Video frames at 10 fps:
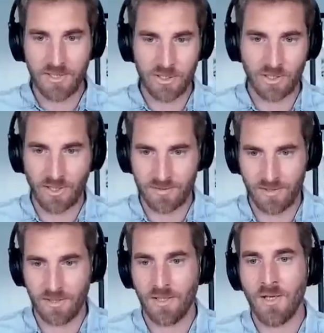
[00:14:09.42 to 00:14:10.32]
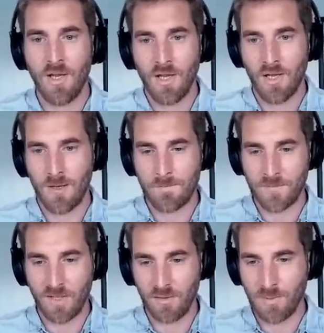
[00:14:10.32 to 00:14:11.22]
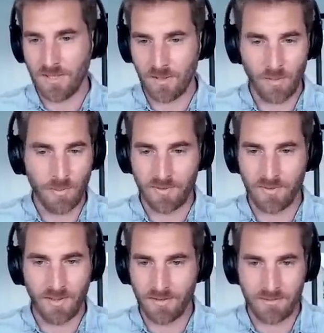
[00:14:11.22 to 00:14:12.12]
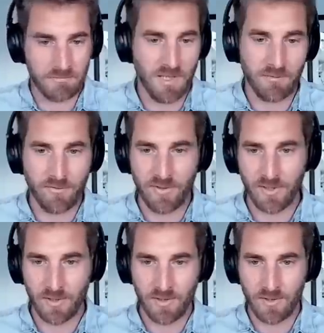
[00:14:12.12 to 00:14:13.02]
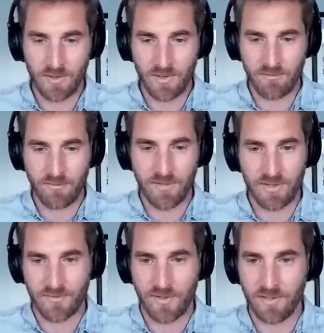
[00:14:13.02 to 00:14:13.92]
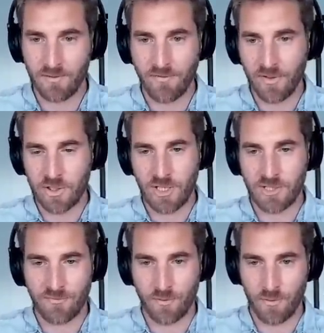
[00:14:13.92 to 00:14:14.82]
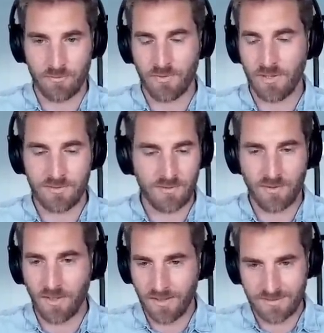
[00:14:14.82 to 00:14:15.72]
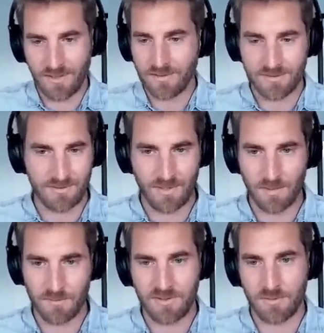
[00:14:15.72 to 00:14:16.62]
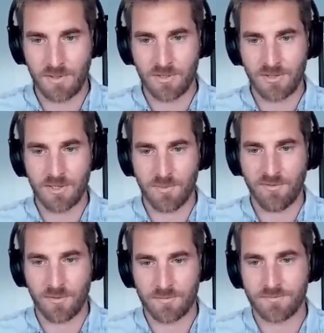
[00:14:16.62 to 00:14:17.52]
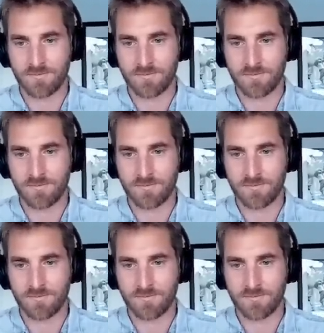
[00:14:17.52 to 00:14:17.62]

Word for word: initializing um, a backup, and and everything uh, everything is fine. Nothing changed for you. It's the exact same situation as before.